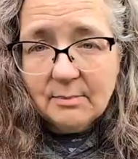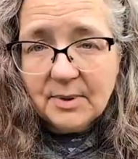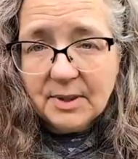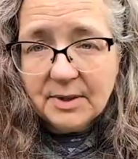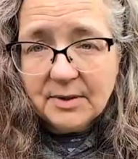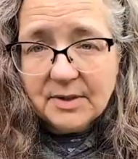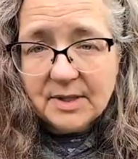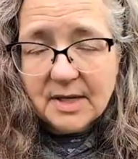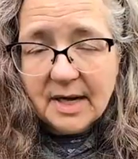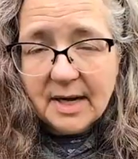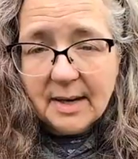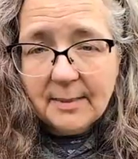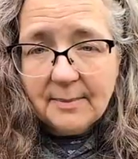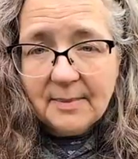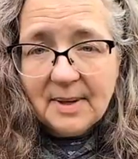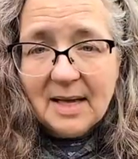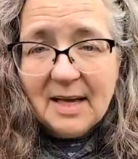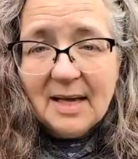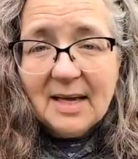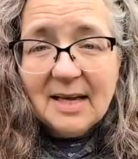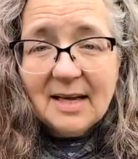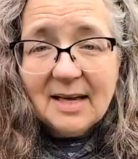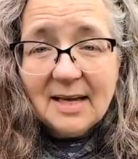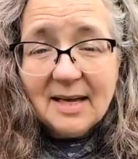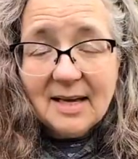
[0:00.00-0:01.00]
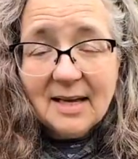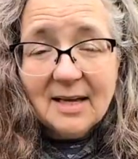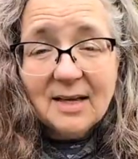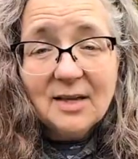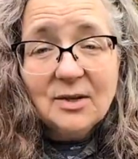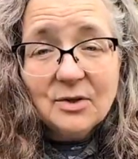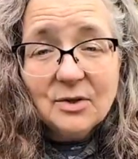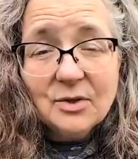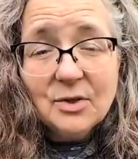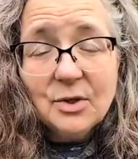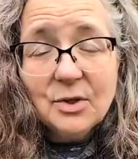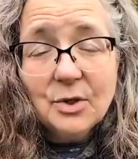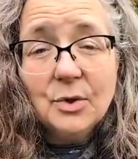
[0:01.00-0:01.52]
they had built up
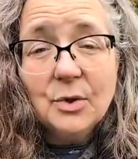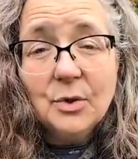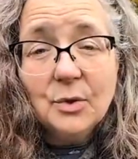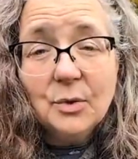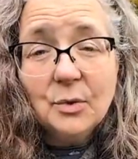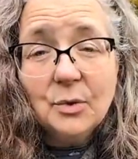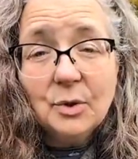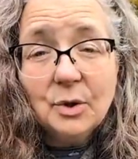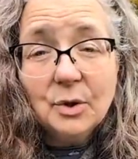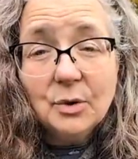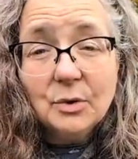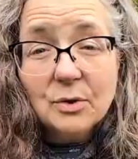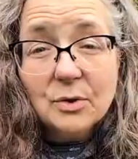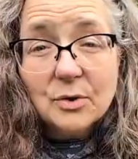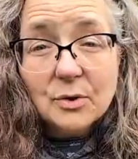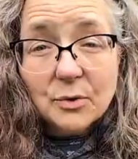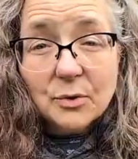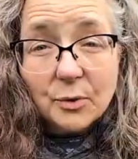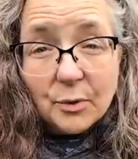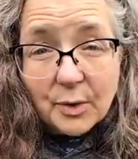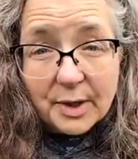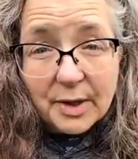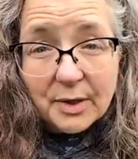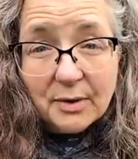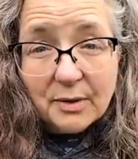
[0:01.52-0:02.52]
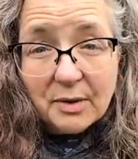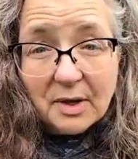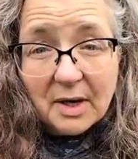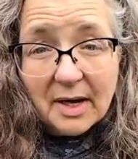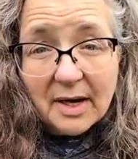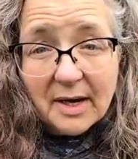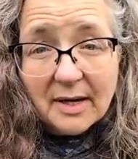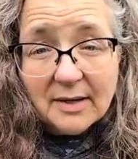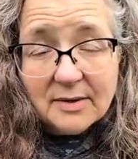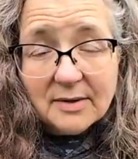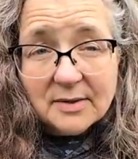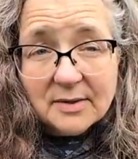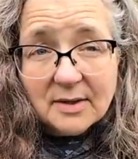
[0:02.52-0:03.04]
into your
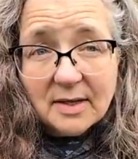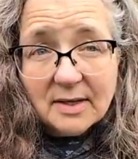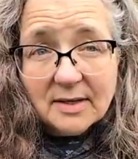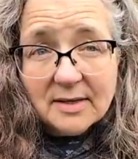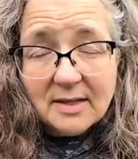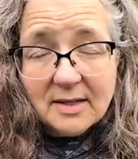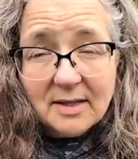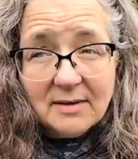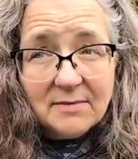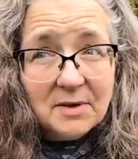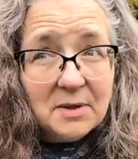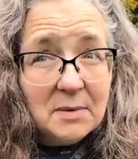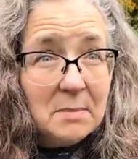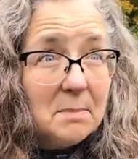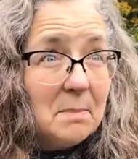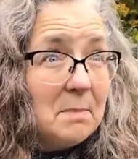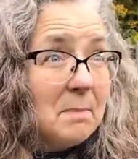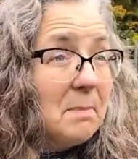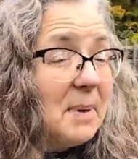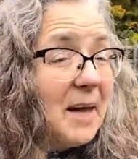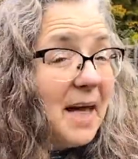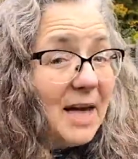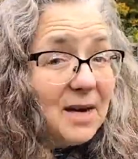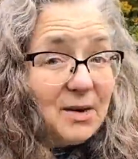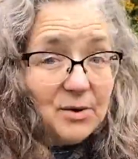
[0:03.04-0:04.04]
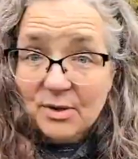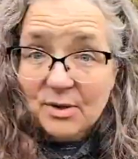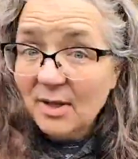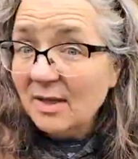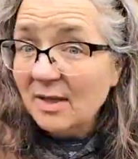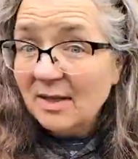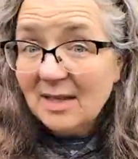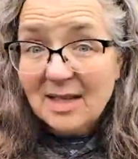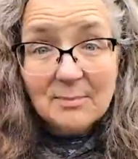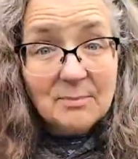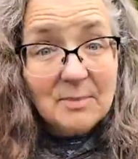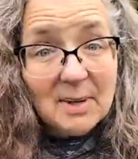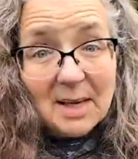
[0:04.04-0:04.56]
soil, guys. It's even
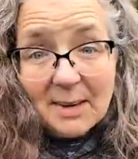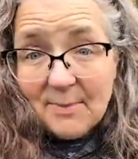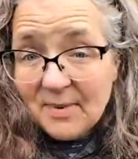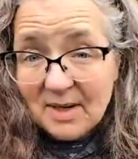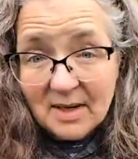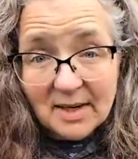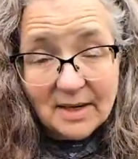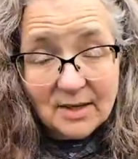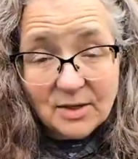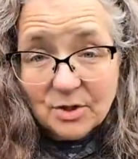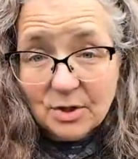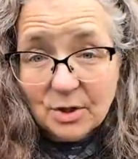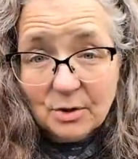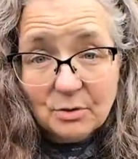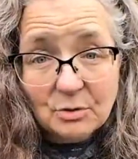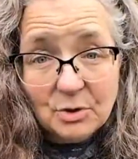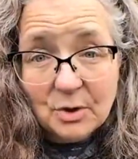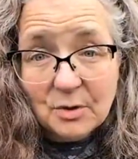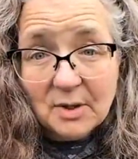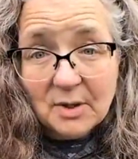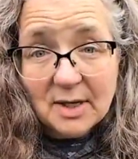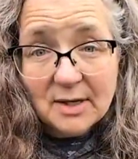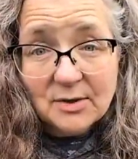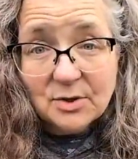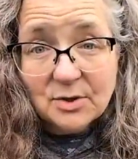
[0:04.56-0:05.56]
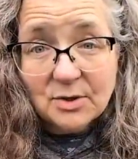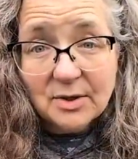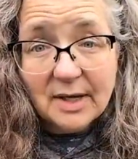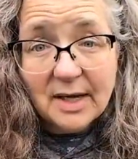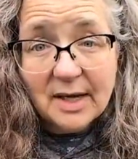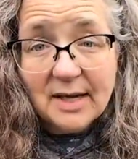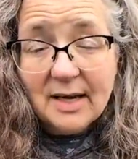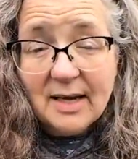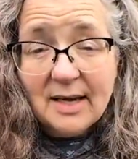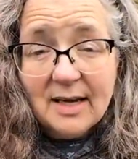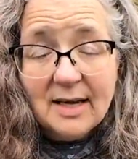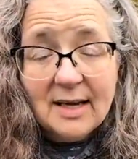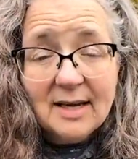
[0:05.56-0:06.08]
better than the amendment I showed you
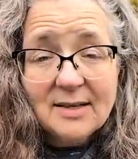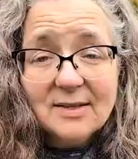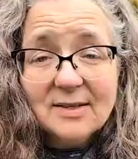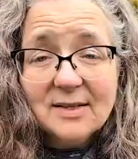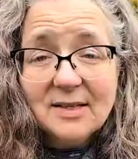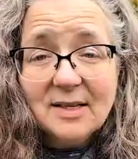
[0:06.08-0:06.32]
yesterday.